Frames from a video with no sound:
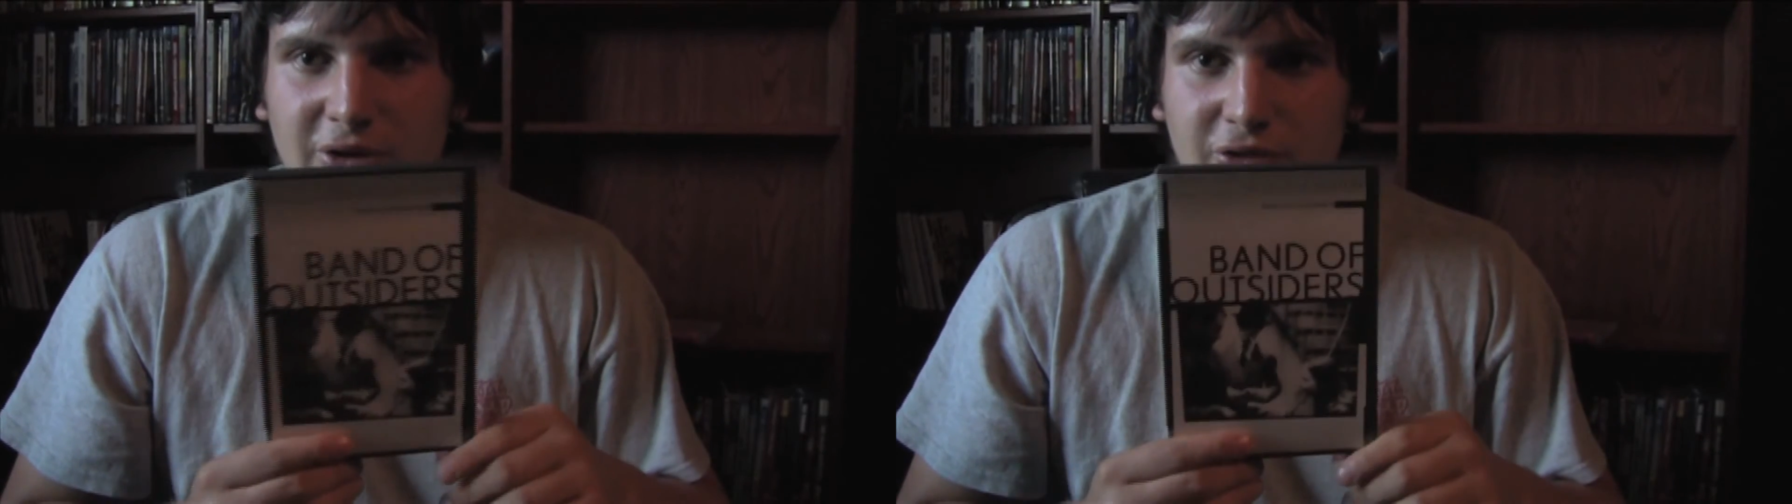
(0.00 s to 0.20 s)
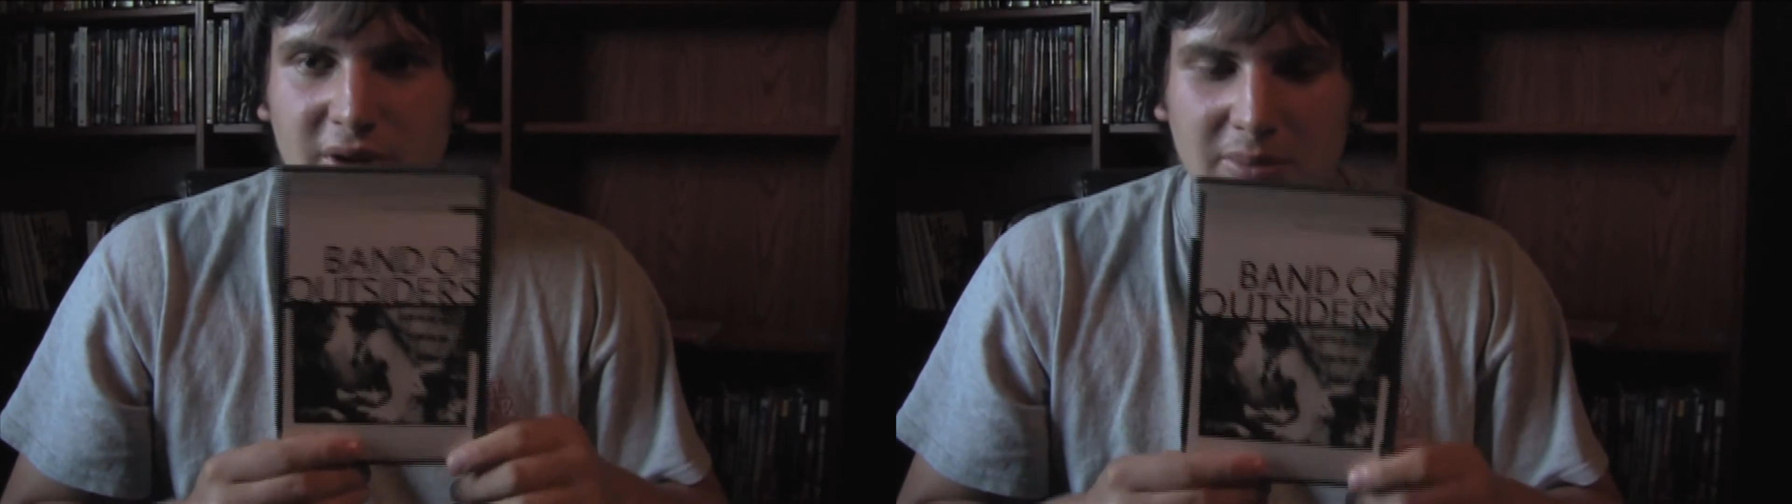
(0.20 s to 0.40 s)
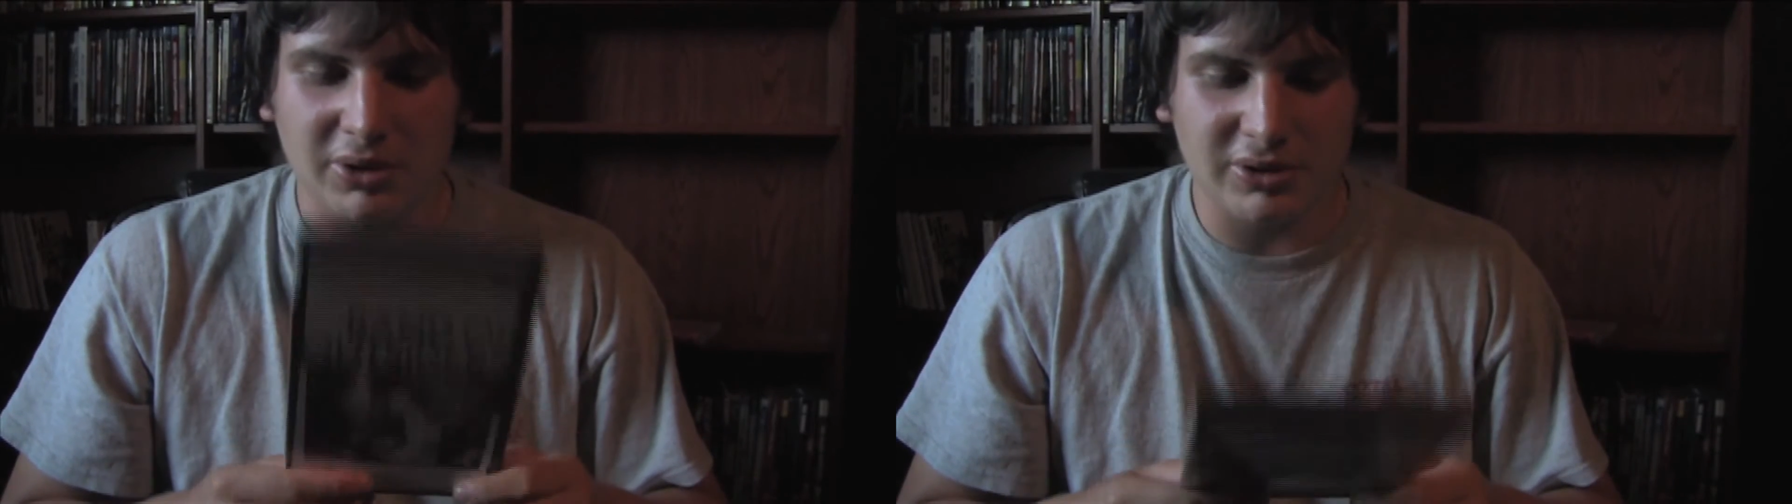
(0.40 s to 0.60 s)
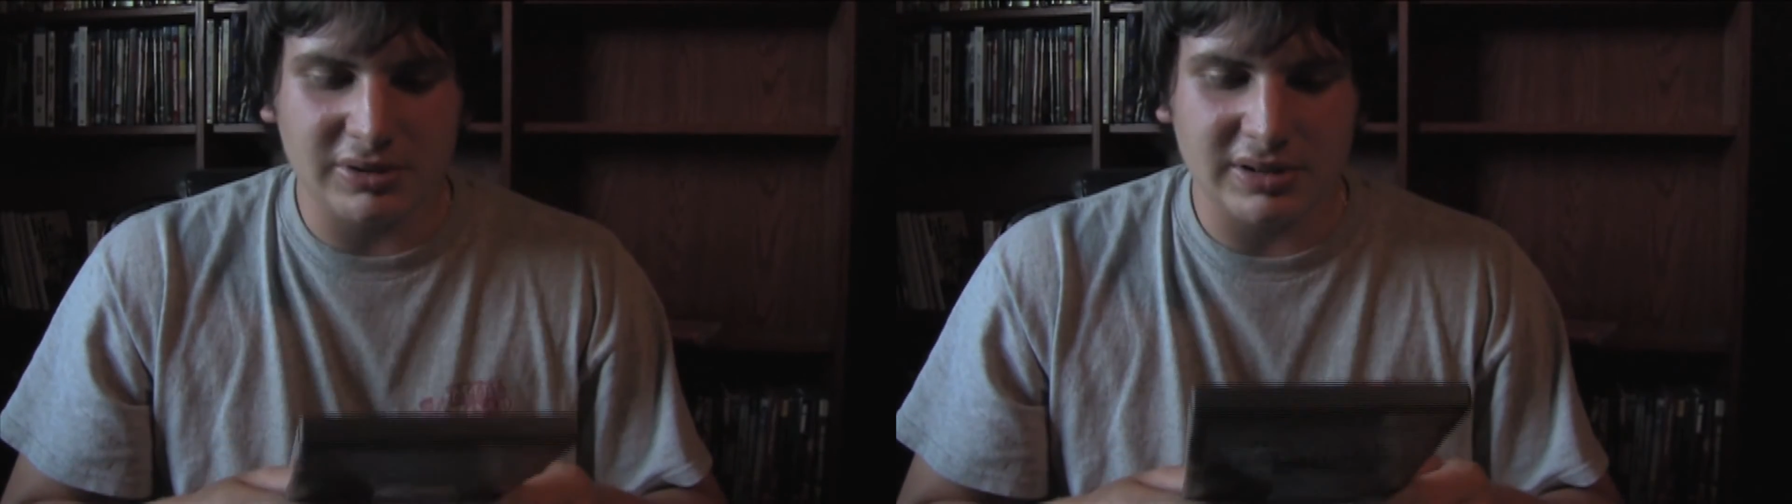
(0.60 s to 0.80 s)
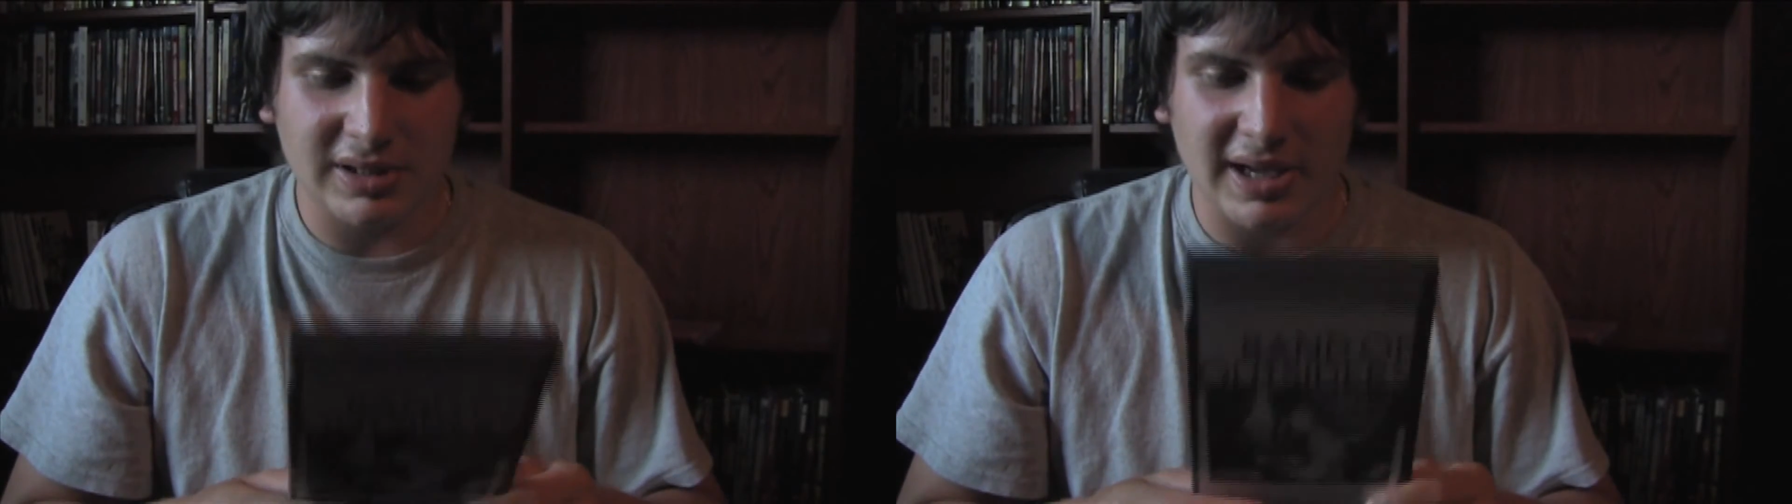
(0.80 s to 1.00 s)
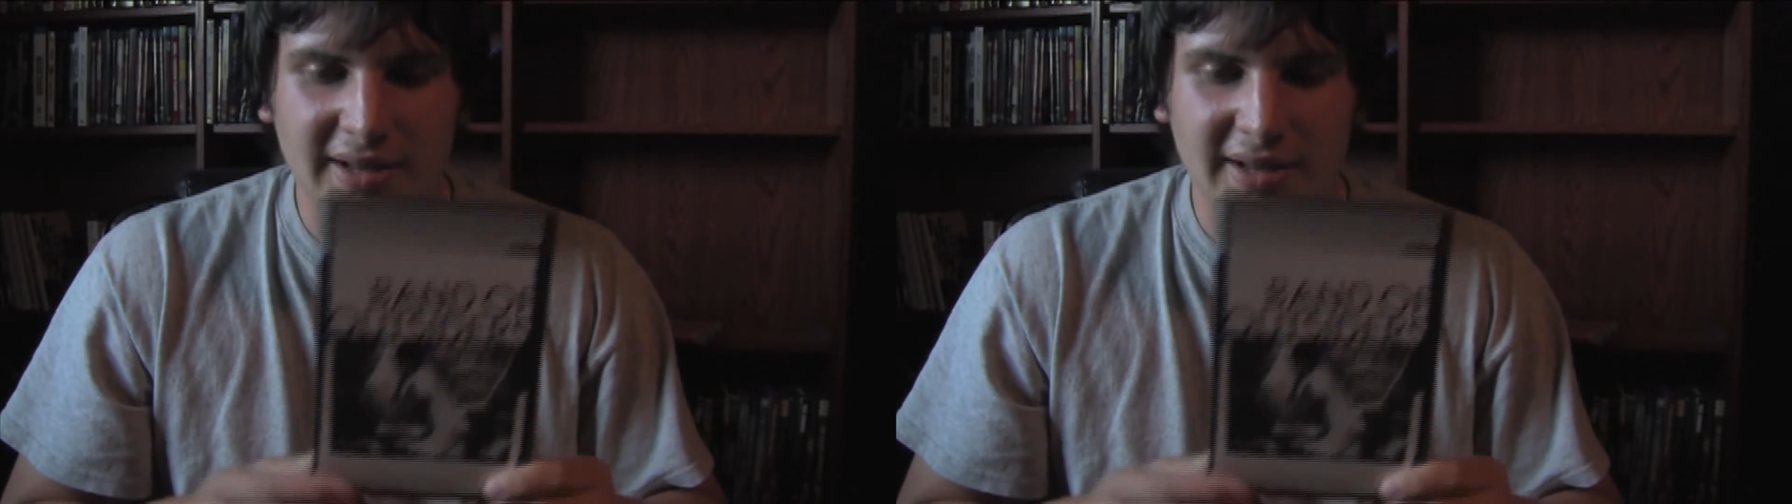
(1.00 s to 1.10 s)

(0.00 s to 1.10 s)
The Dreamers,